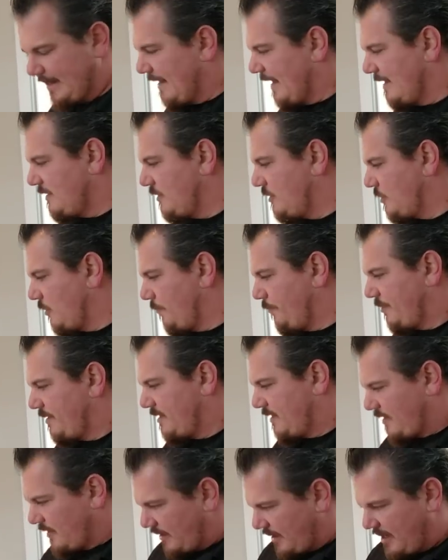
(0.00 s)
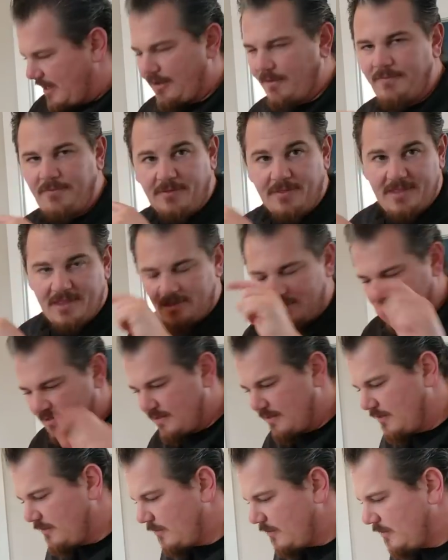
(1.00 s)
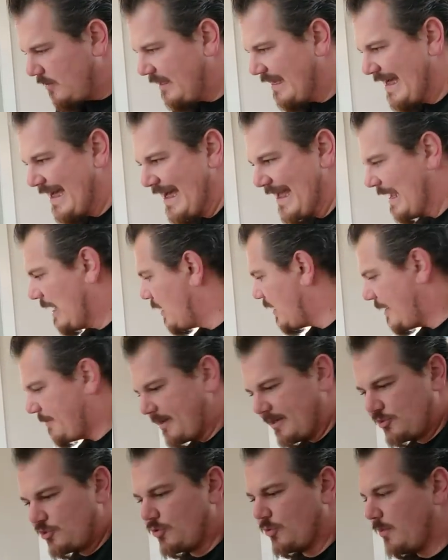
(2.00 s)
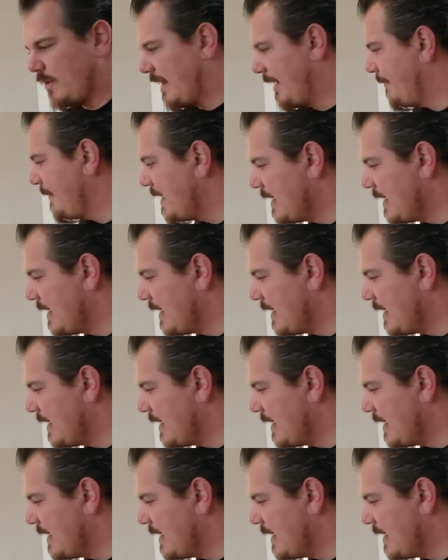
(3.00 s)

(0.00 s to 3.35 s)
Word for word: I just don't particularly care for this guy. I'm not sure why.